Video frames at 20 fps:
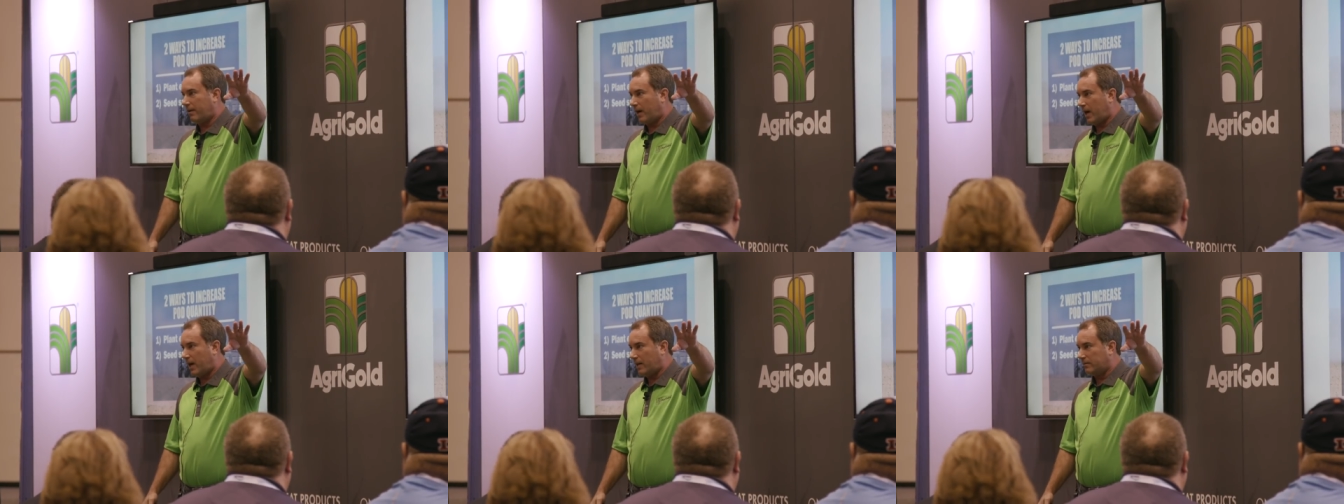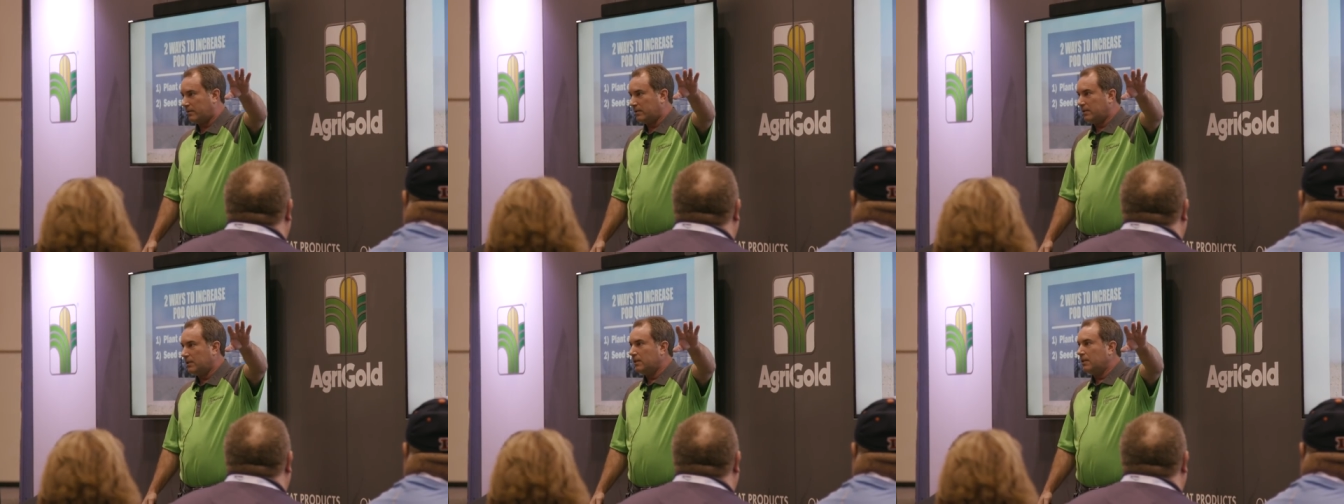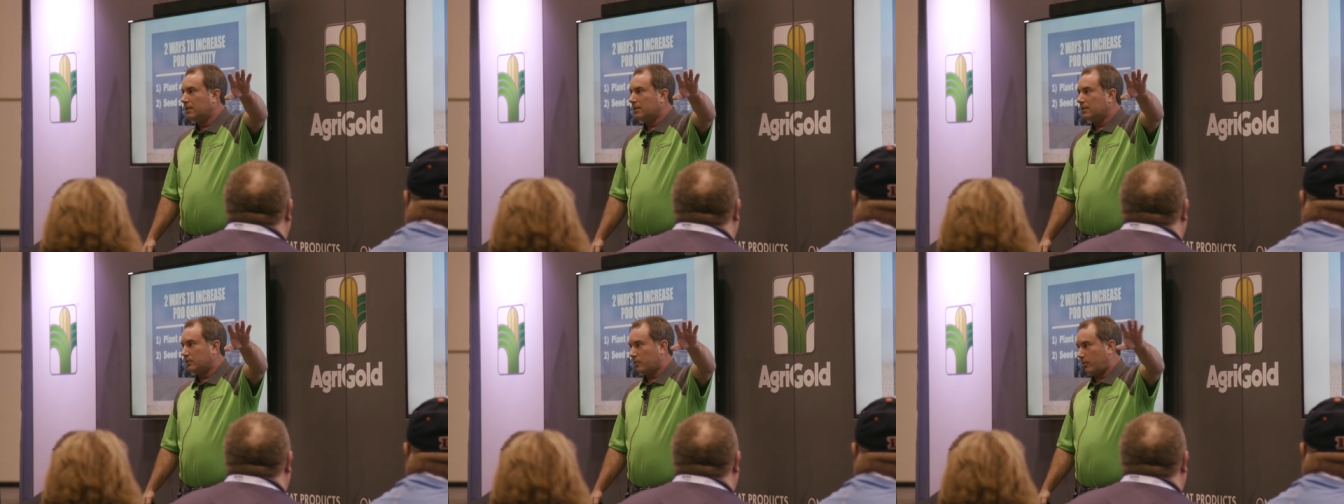right?
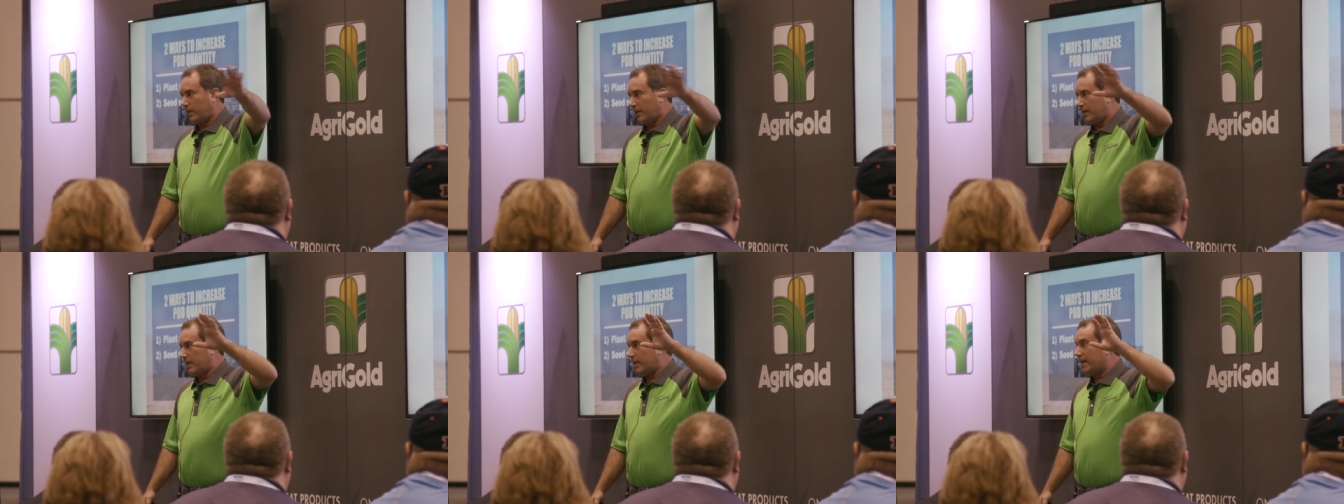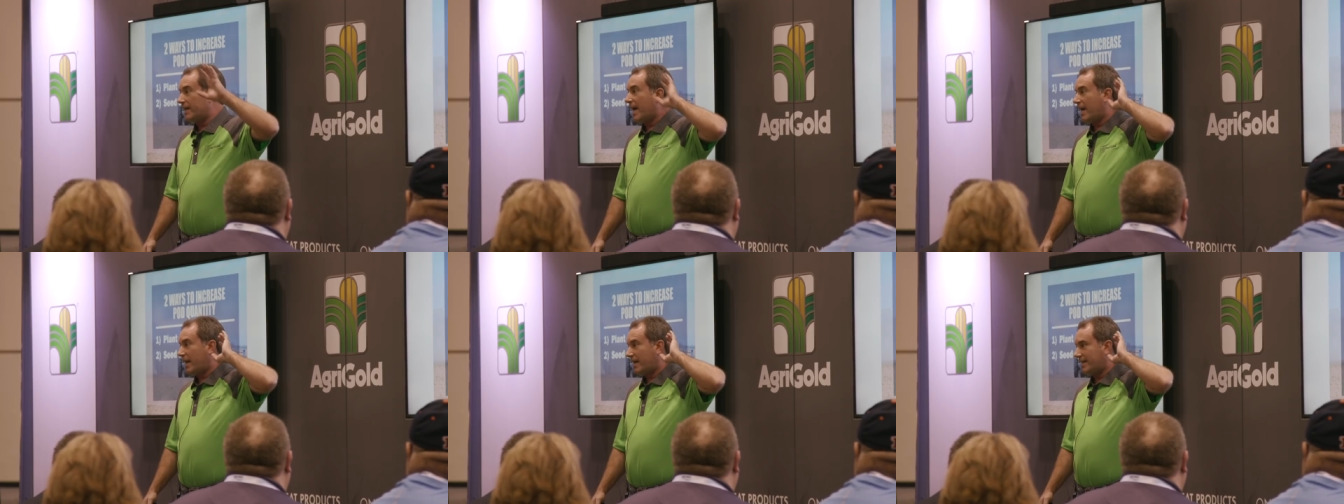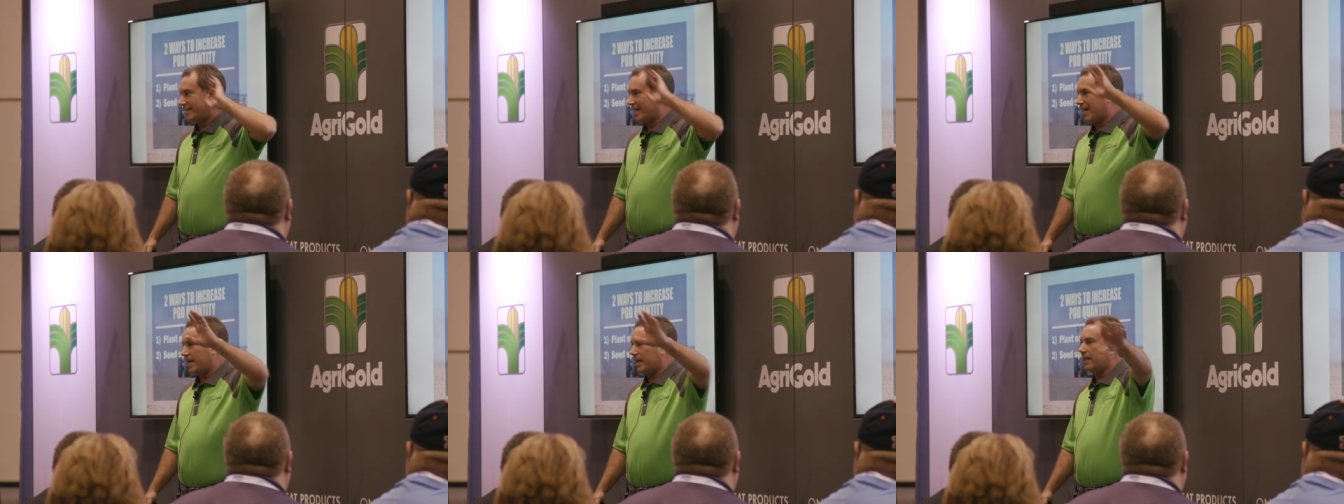So we did it down
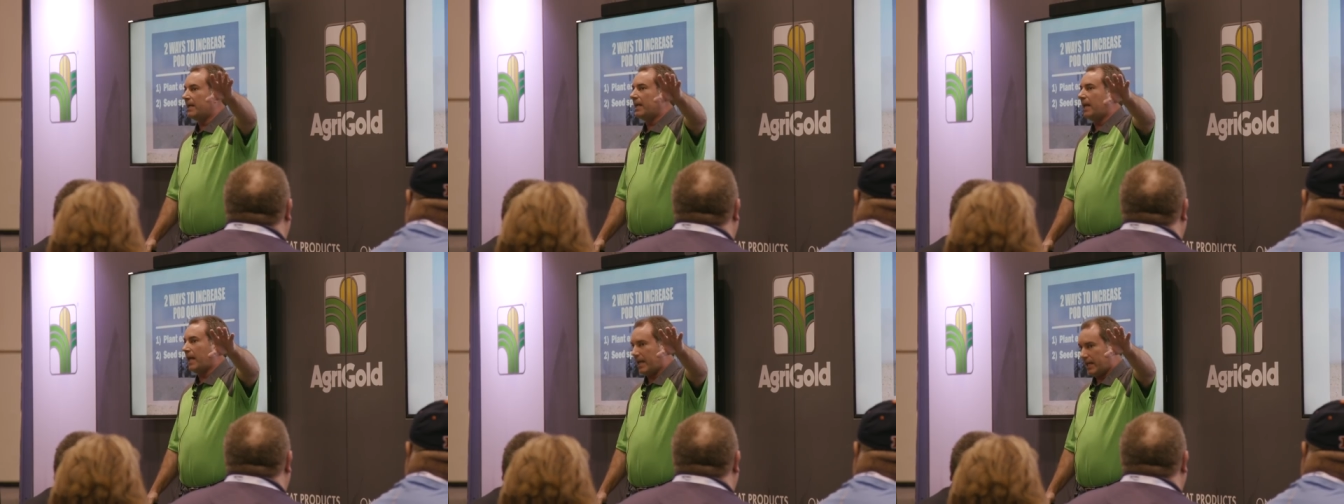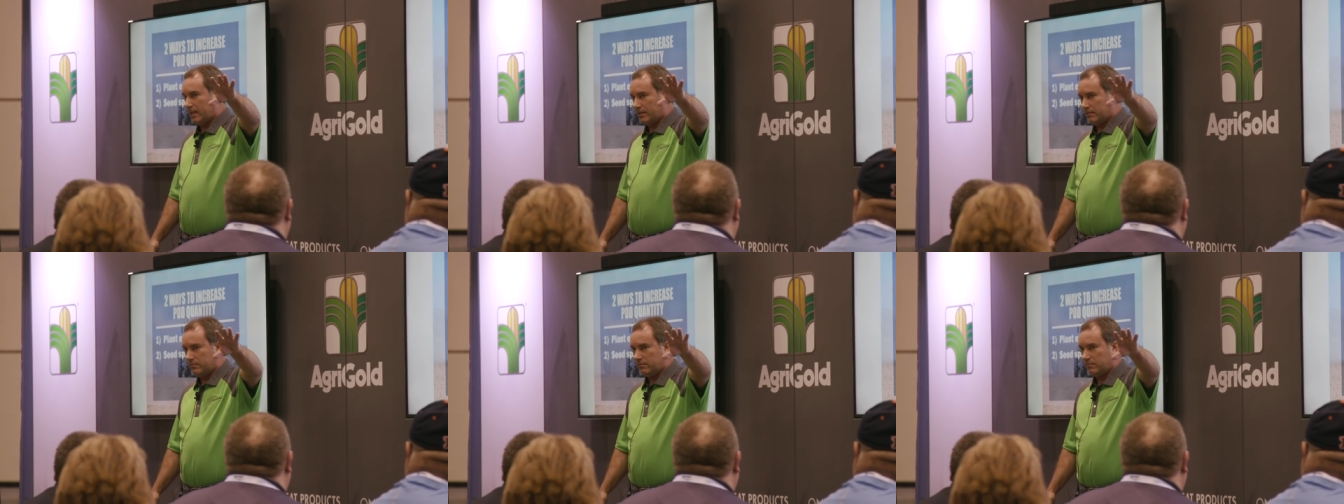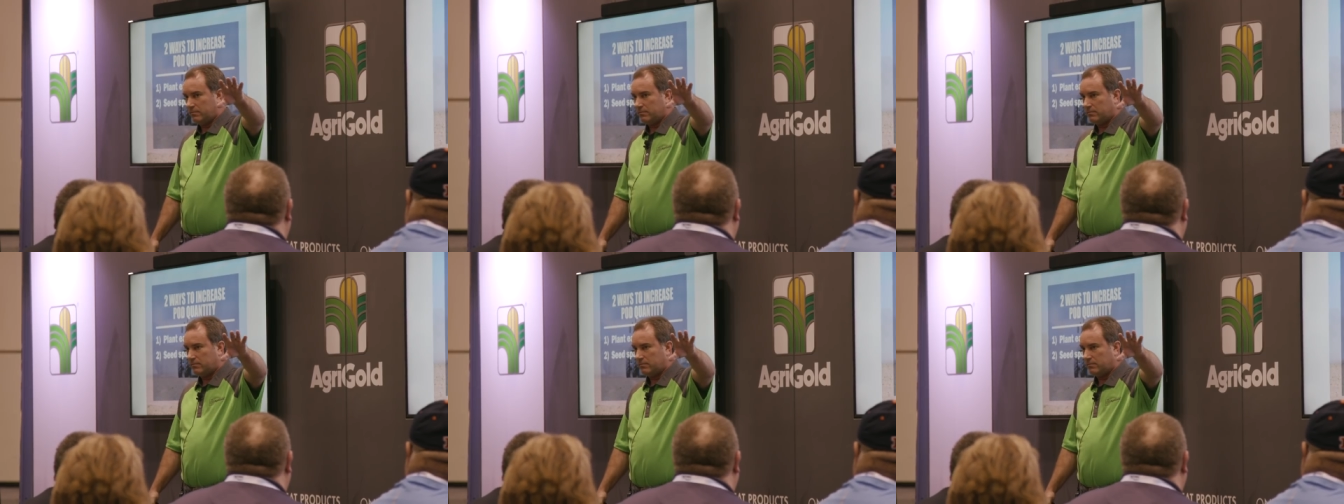a dead-end lane.